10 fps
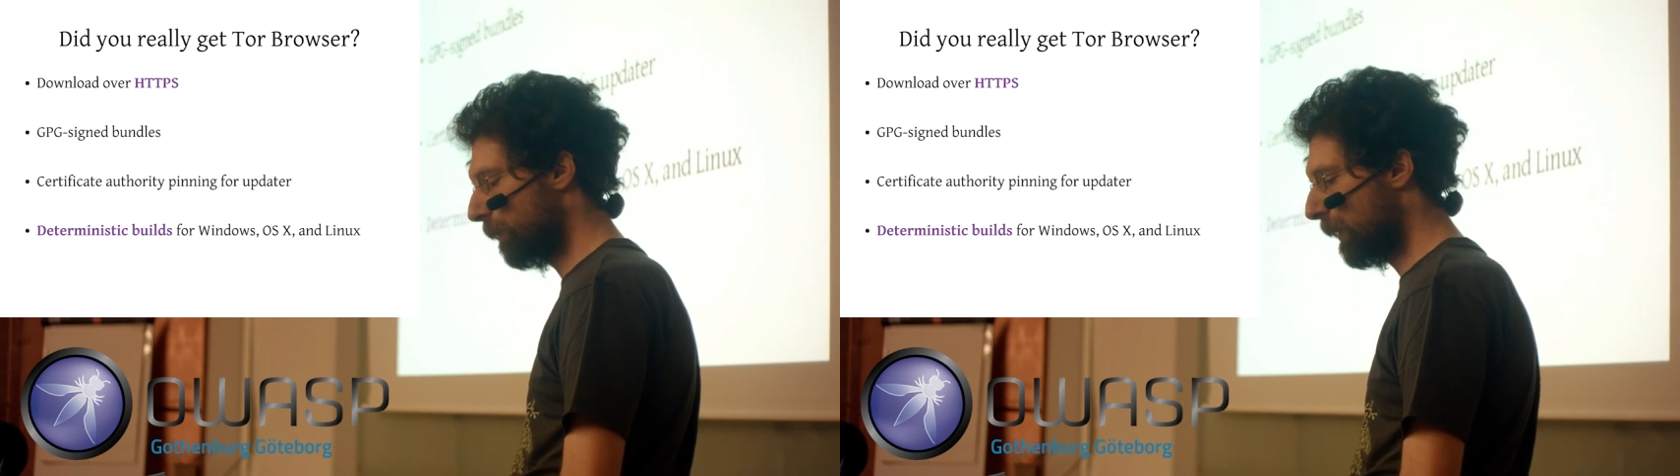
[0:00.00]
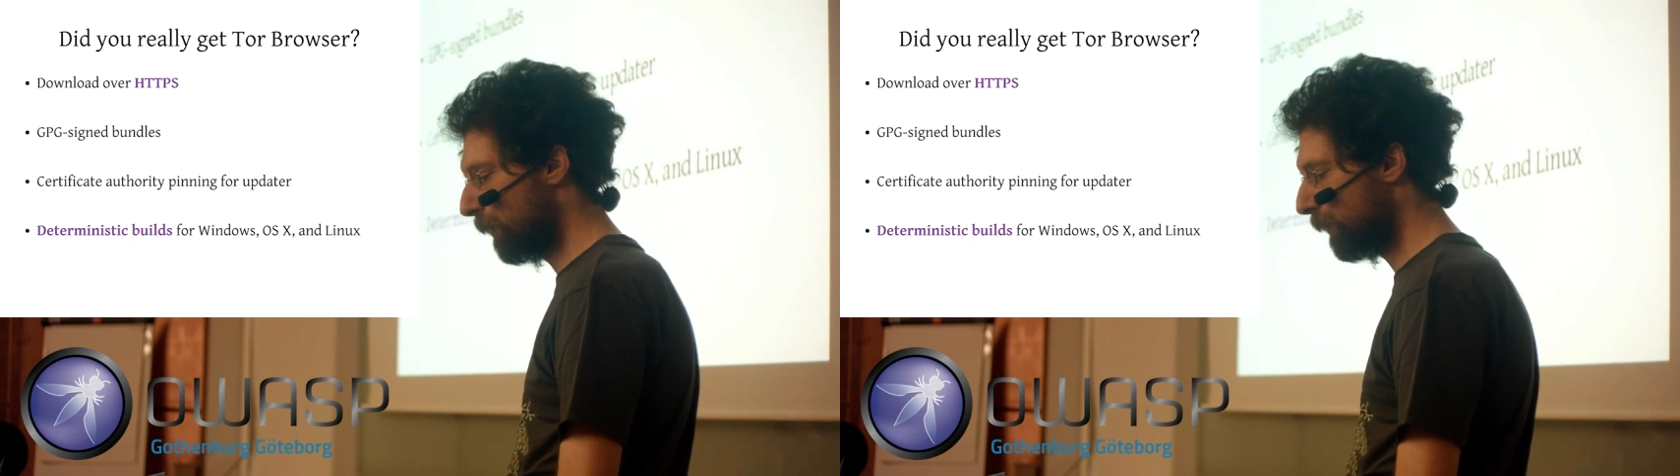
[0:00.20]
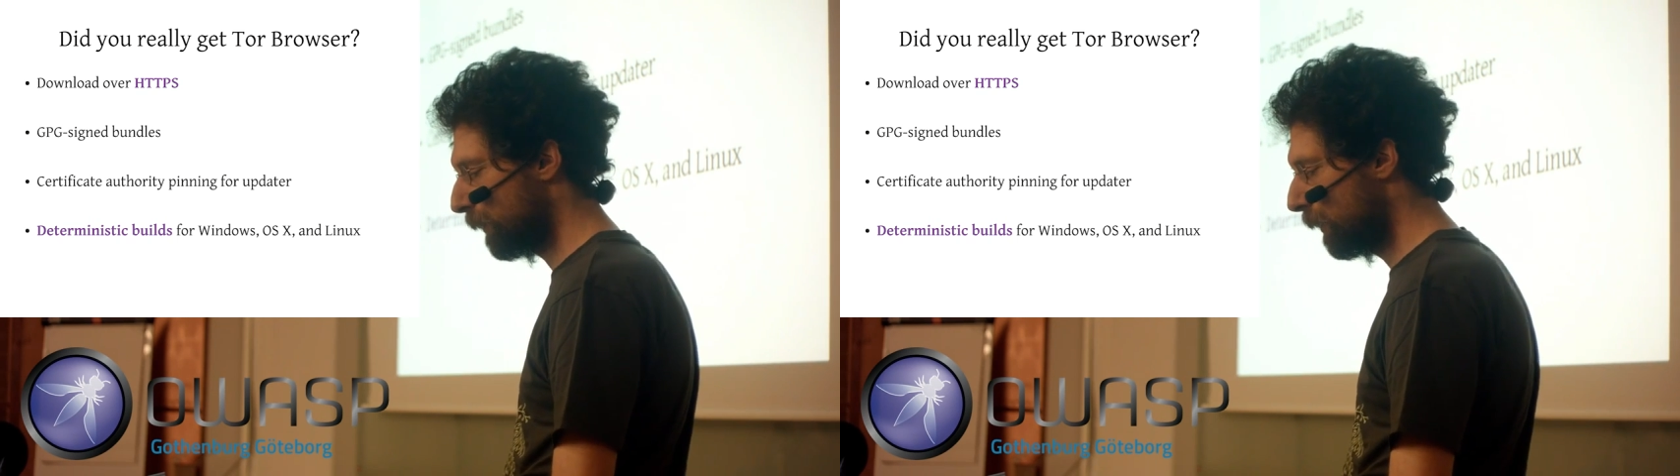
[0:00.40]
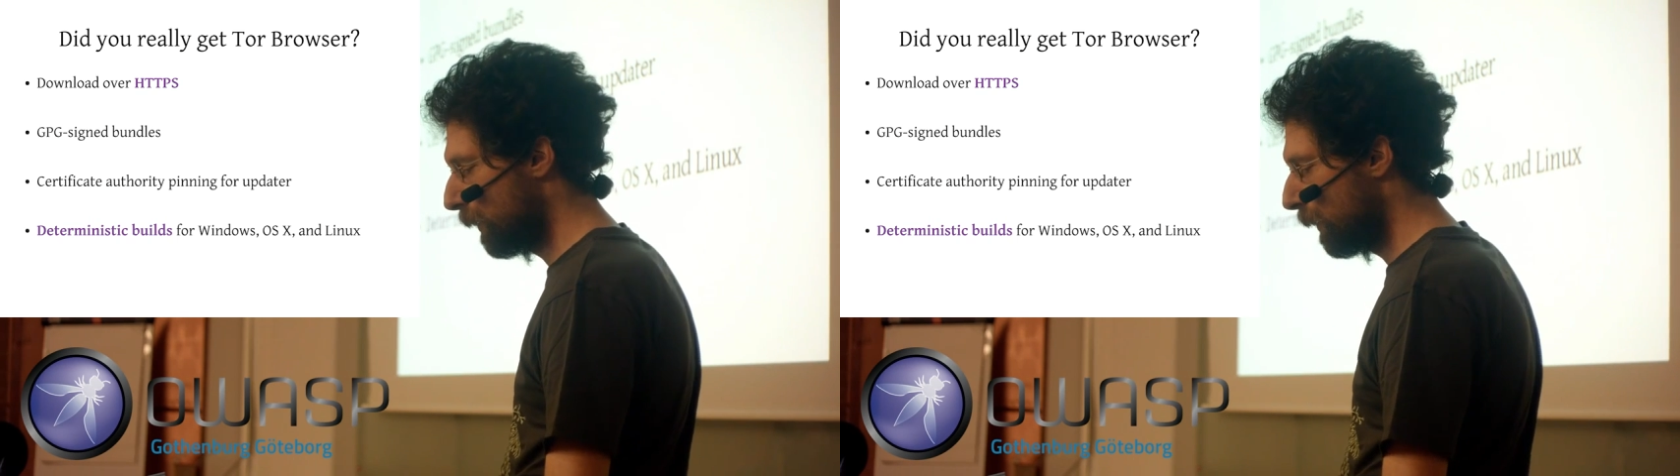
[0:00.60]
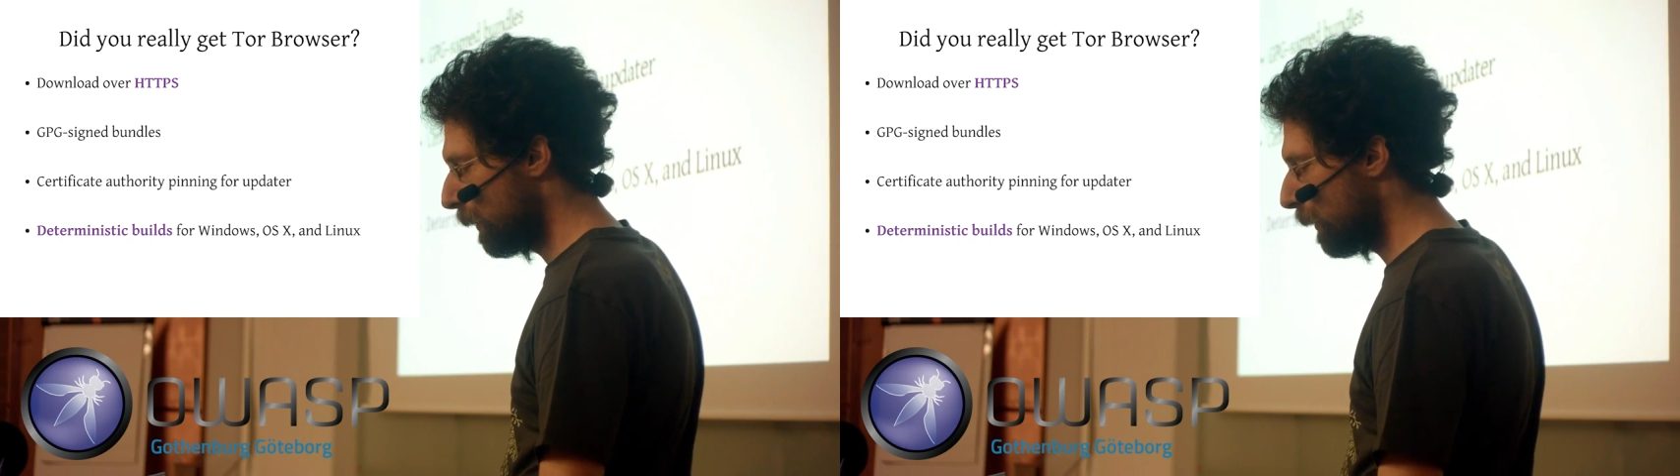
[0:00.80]
about
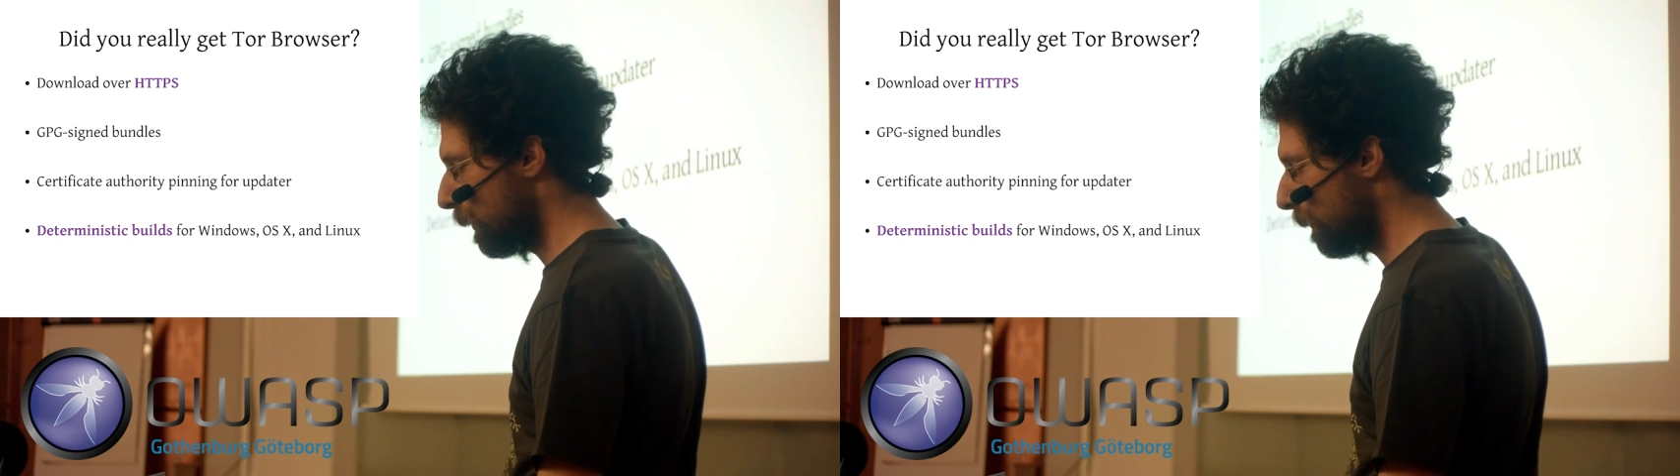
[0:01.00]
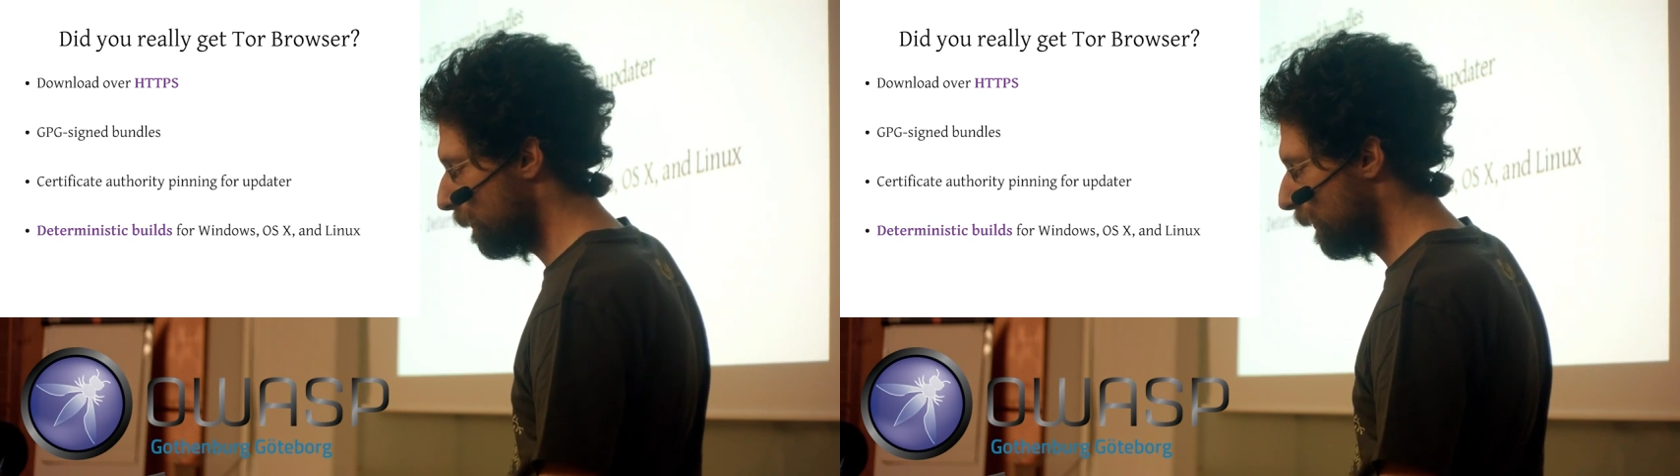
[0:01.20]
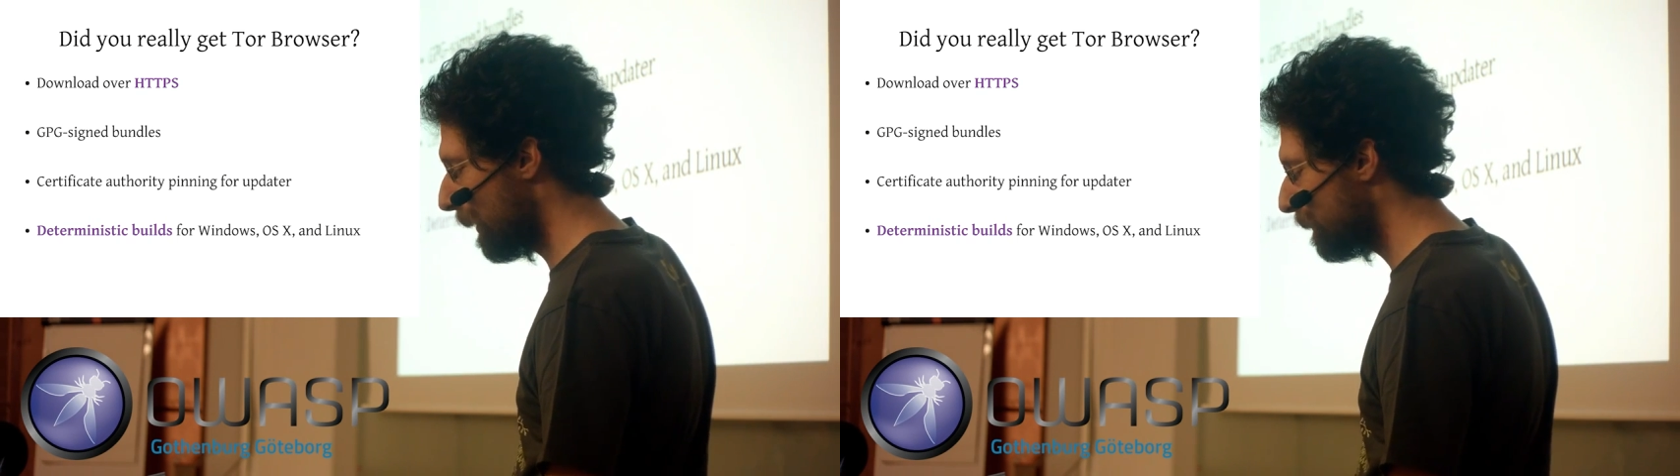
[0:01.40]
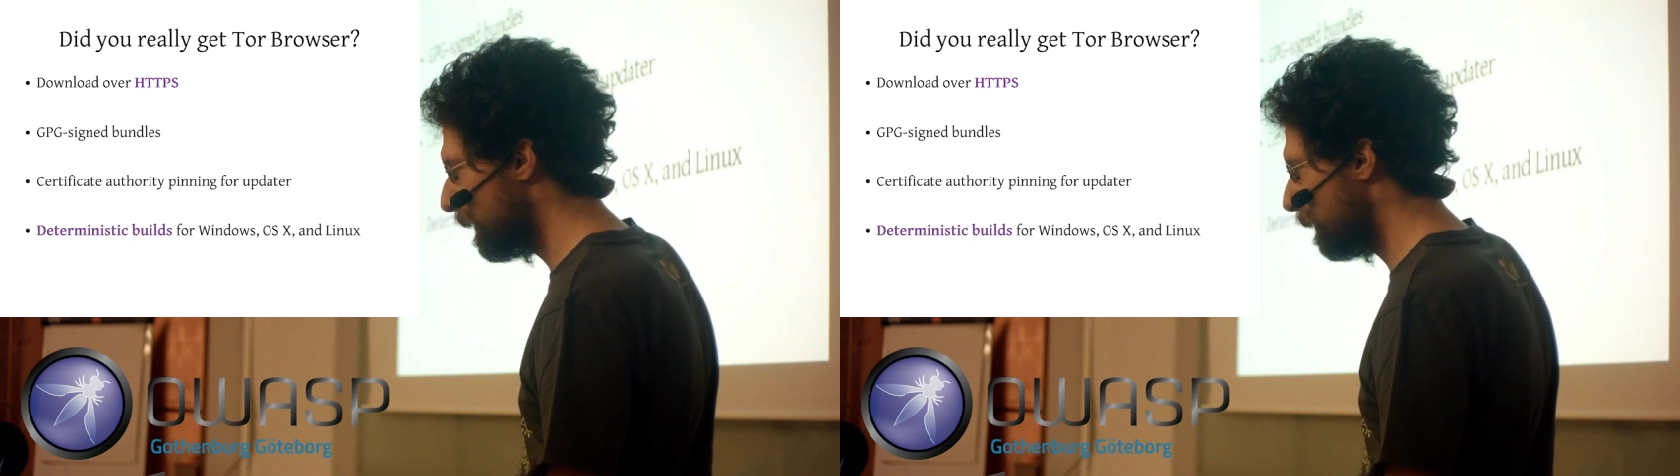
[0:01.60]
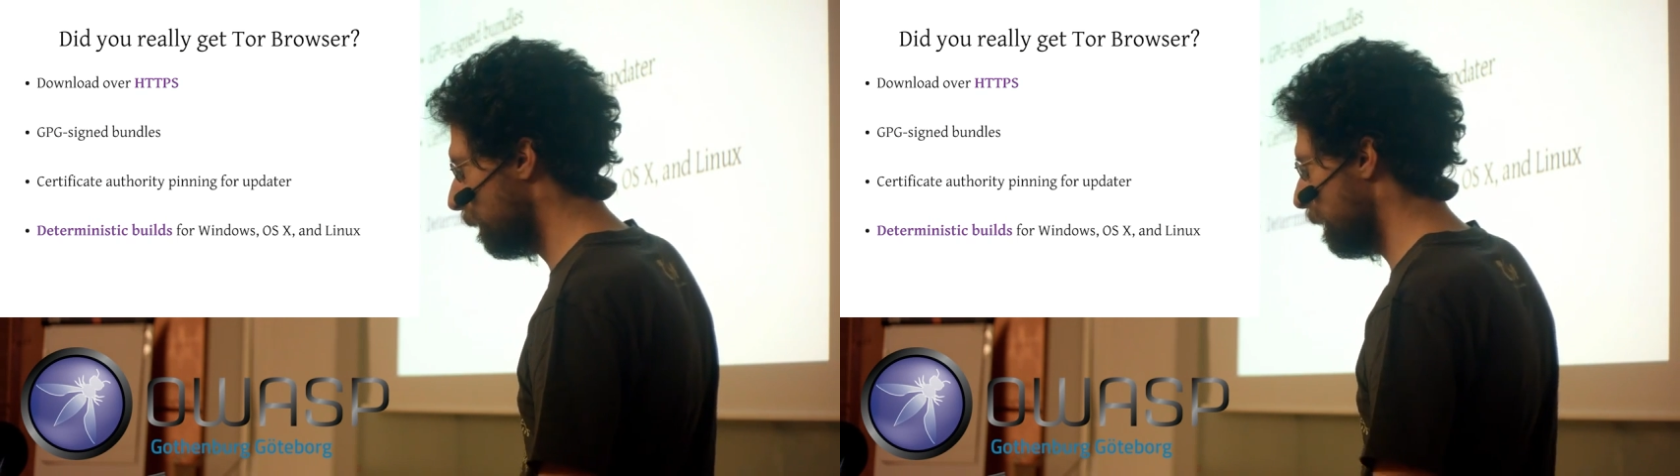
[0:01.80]
the updating